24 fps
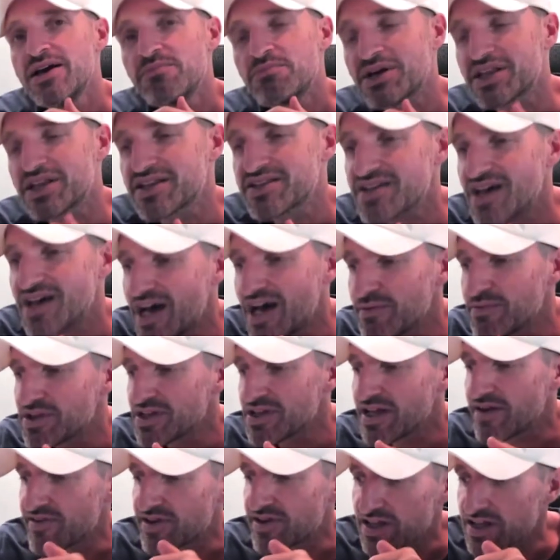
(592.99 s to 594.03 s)
By the time
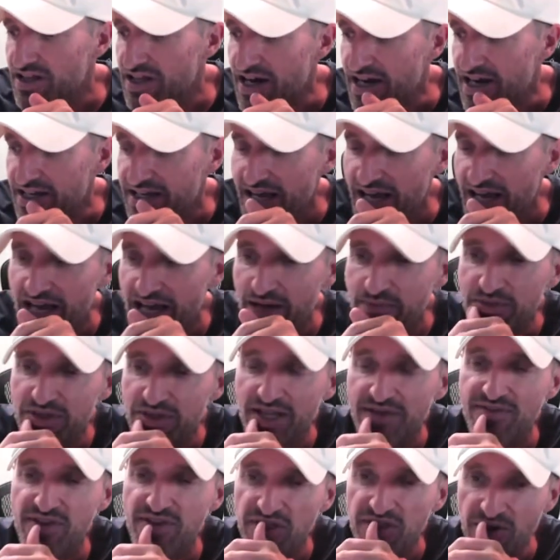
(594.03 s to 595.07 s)
11 o'clock came,
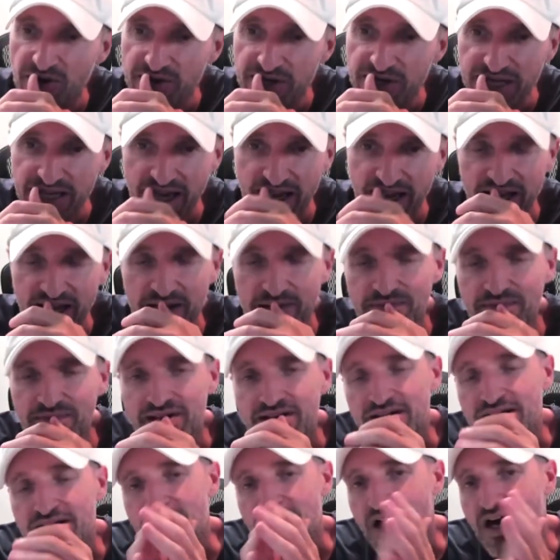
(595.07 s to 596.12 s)
11:30 came,
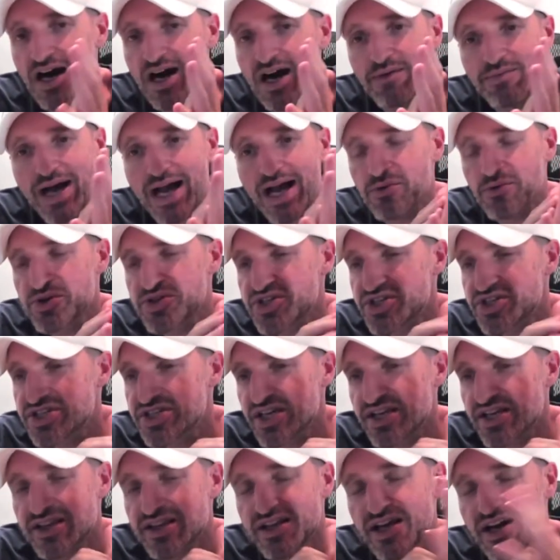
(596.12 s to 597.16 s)
um, I was
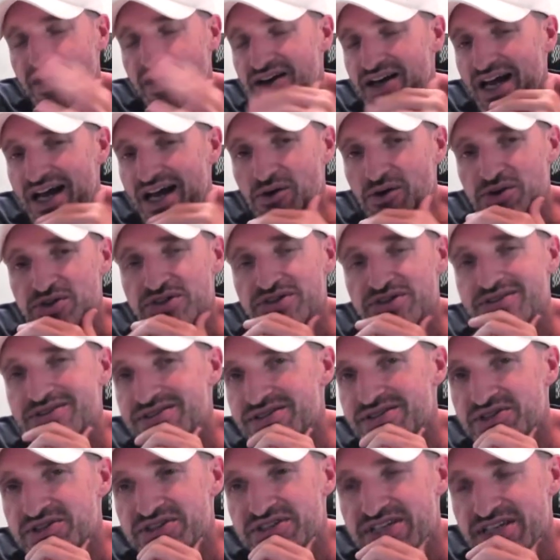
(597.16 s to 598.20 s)
sitting there and I was
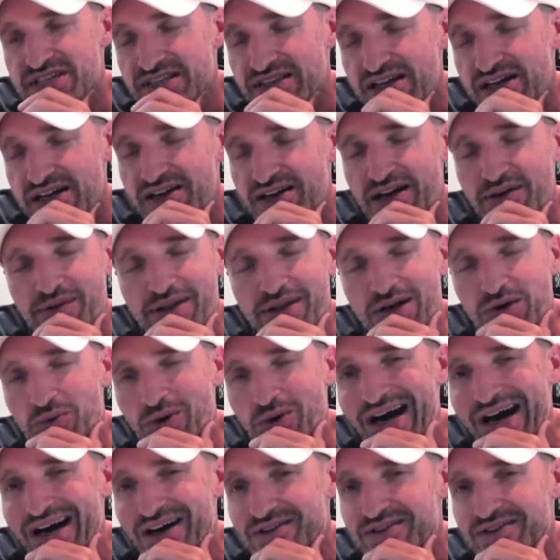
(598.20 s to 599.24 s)
just sitting there and I'm like,
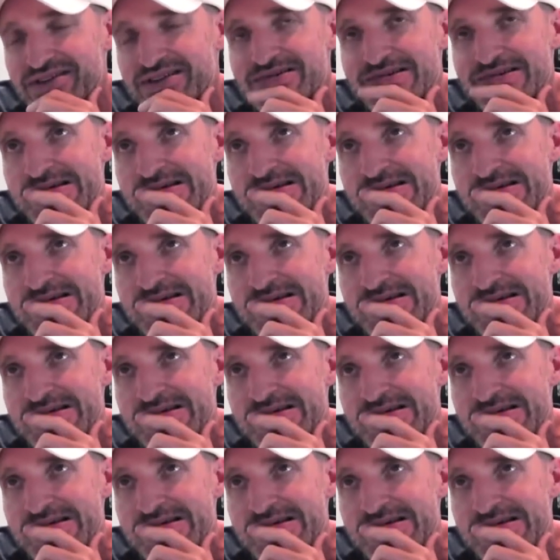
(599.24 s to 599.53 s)
wow,